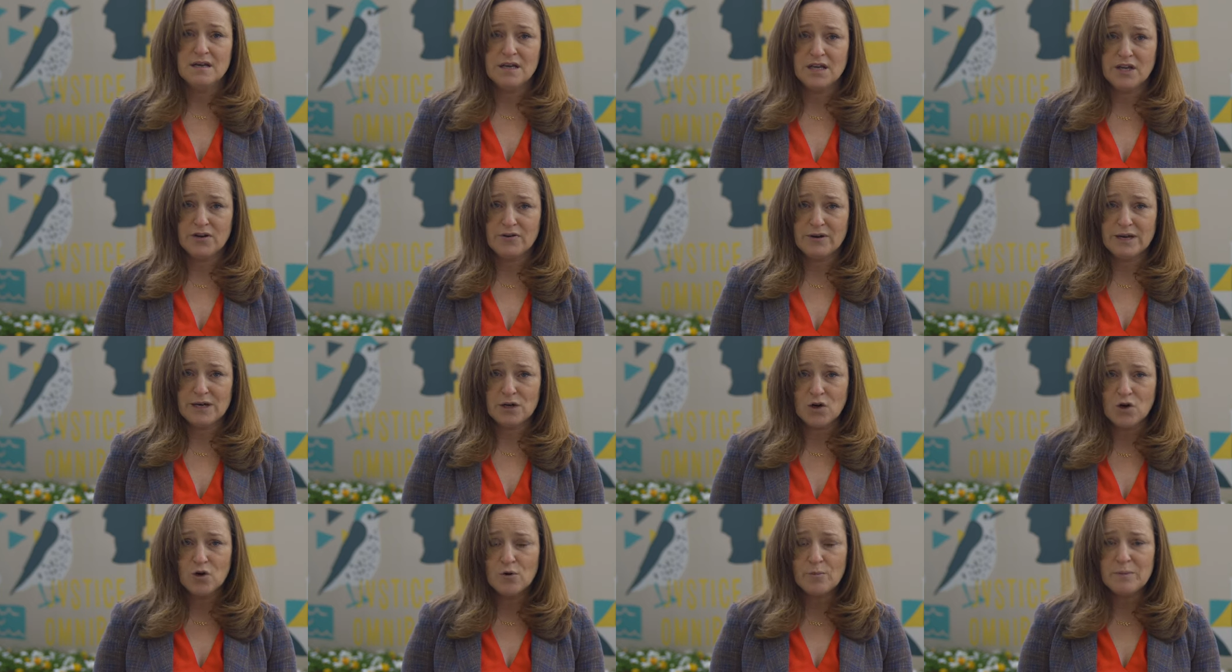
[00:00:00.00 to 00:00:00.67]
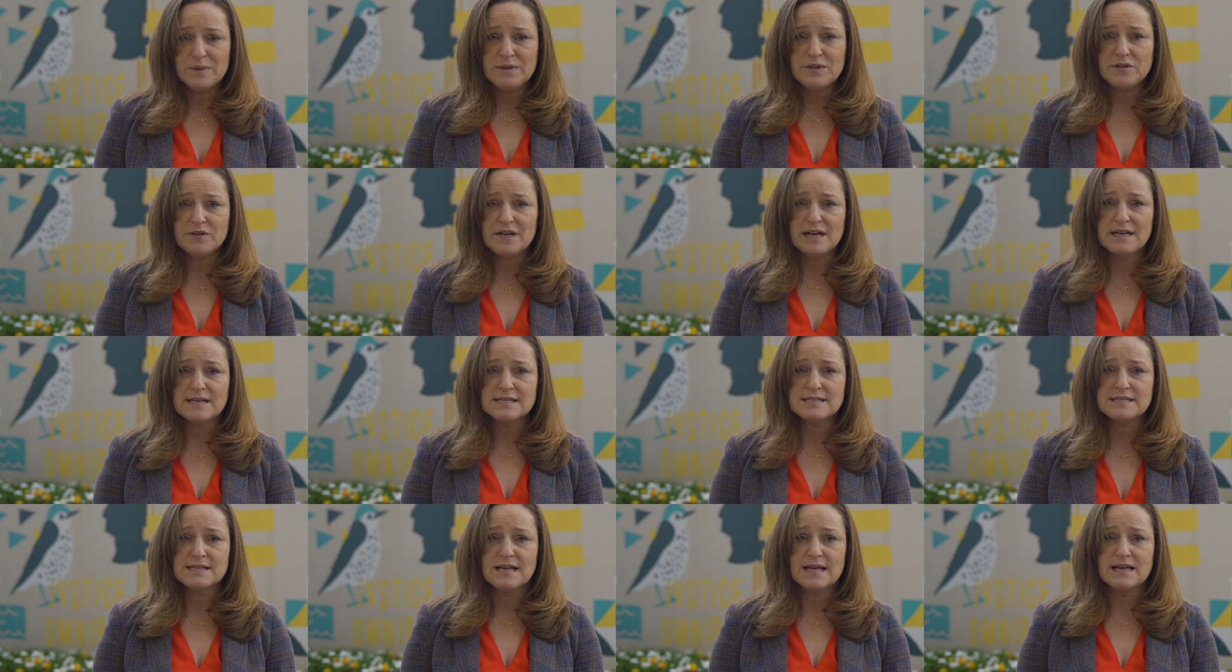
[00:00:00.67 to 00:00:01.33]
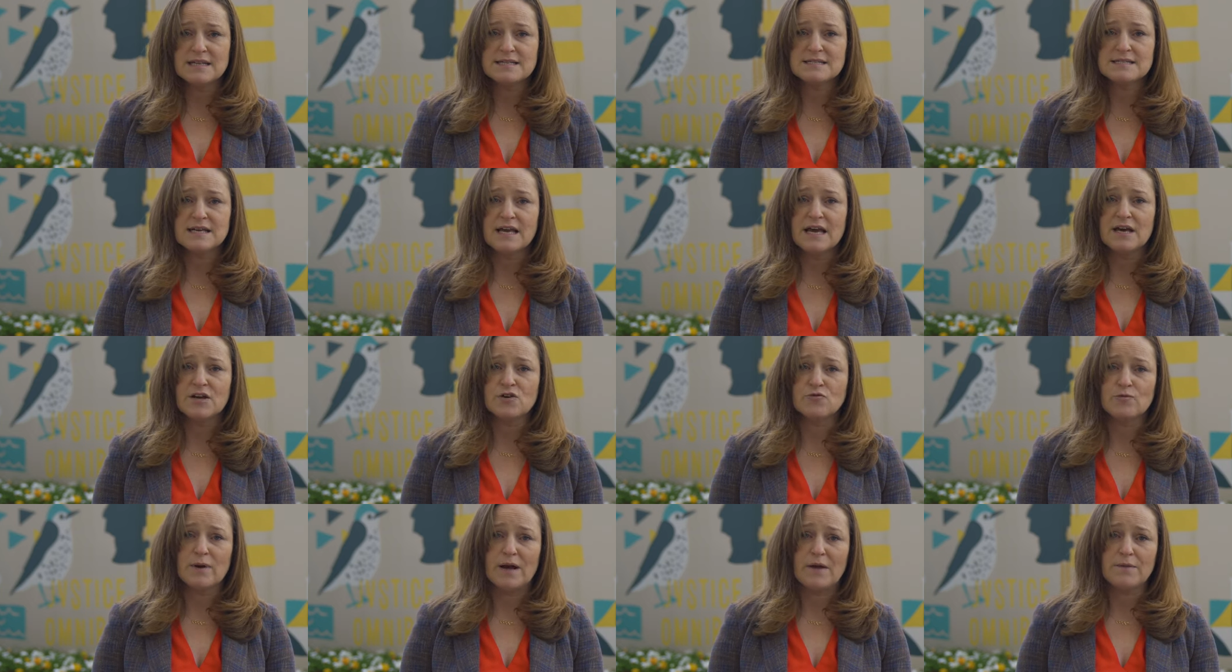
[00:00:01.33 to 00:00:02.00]
here at home in the United States
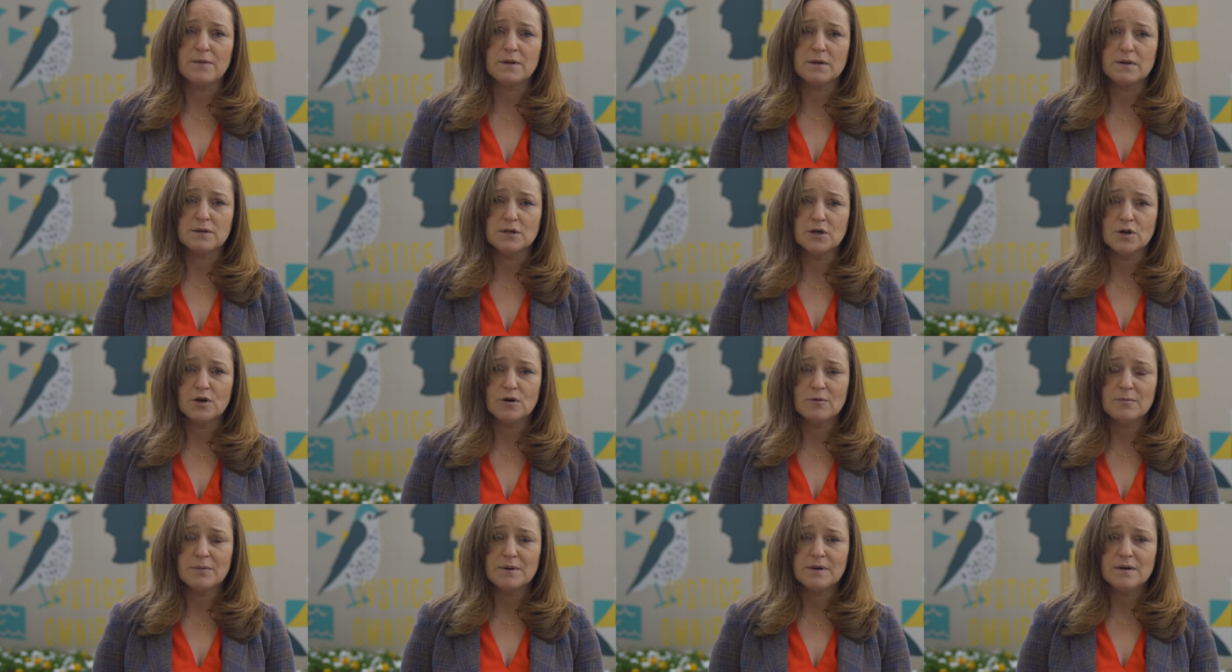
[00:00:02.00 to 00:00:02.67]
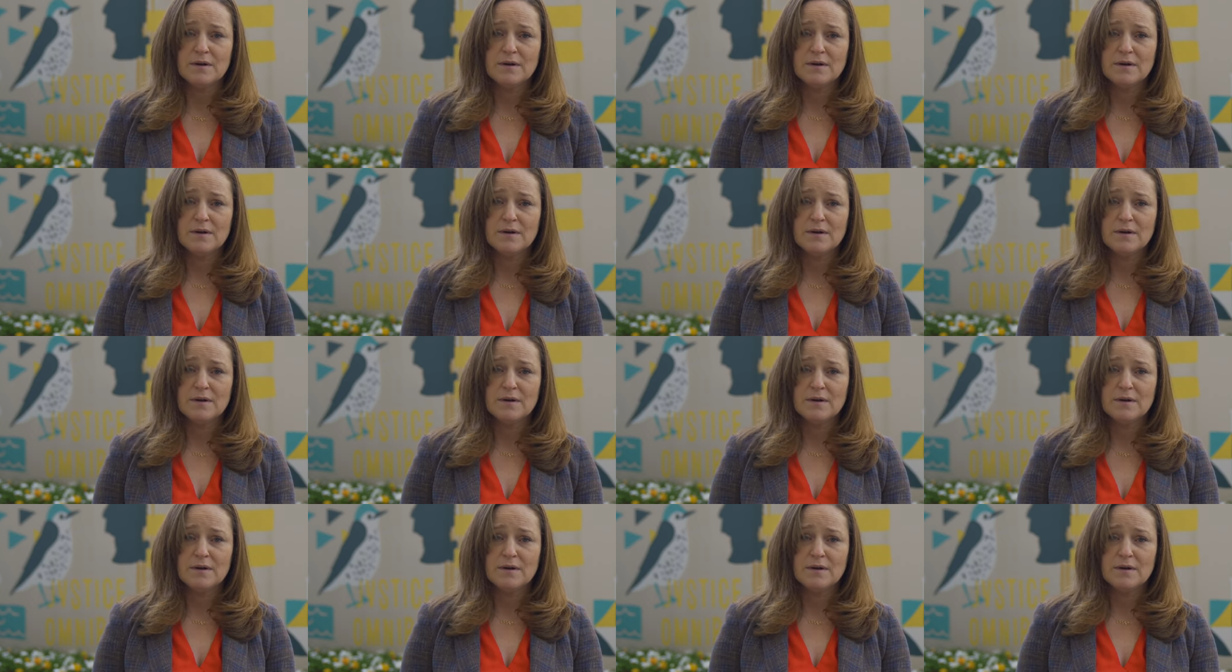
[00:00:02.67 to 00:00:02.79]
and around the globe.